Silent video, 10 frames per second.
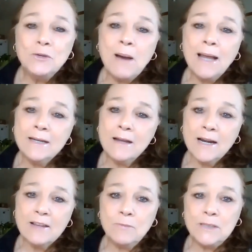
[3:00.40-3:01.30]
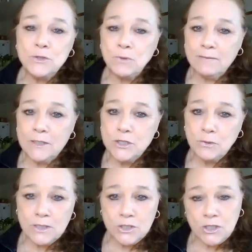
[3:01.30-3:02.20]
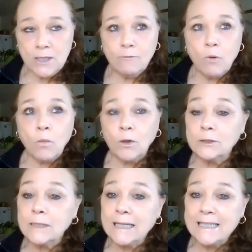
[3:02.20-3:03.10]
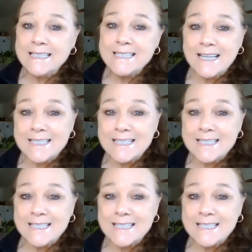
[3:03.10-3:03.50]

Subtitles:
You might not have been driven to achieve worldly